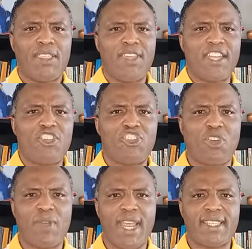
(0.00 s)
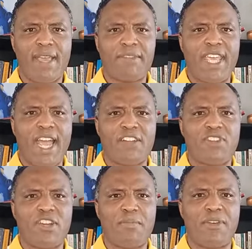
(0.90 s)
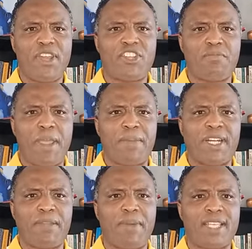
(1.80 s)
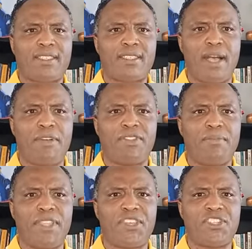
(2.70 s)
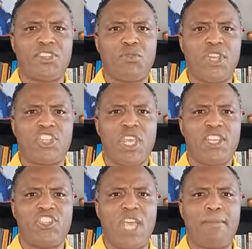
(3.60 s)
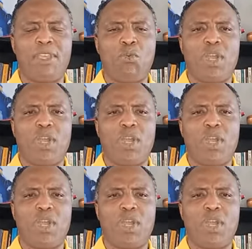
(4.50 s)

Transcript: Thank you, Cholo. Yes, MK Ultra and Operation Paperclip are some of the methods in which jamming